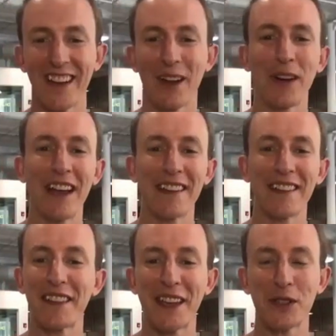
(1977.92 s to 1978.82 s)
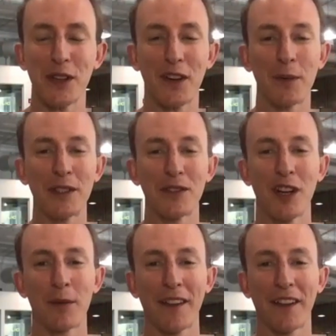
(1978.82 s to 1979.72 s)
Well, hey, thank you so very much for
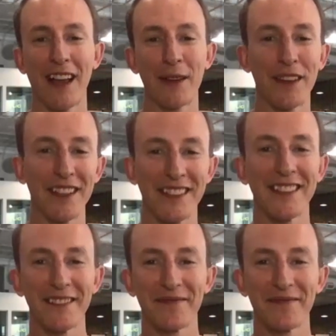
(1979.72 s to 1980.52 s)
jumping on the line with us.